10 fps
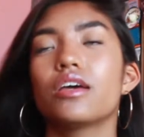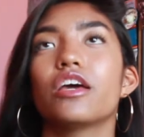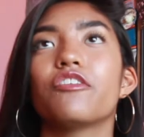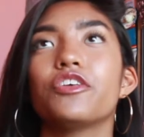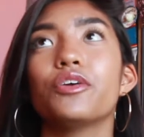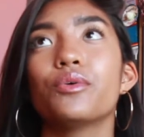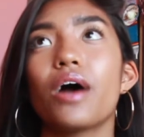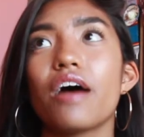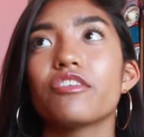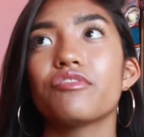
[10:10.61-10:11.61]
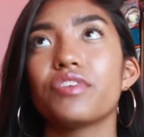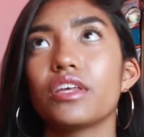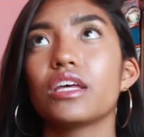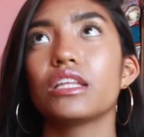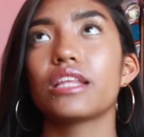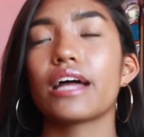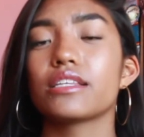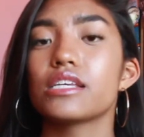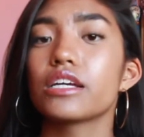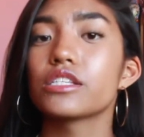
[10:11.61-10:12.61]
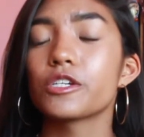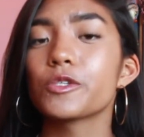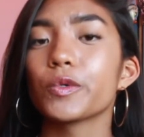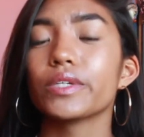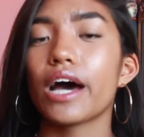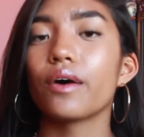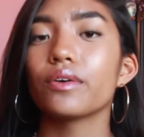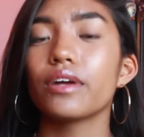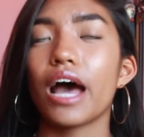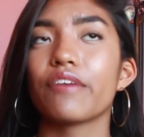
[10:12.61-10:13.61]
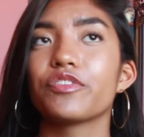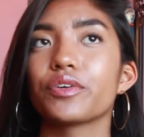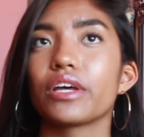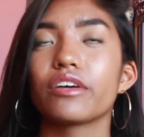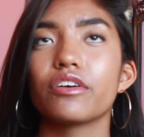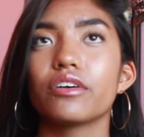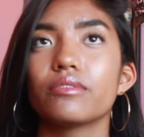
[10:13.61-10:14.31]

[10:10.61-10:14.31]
If you have a feeling that the tickets are sold out after like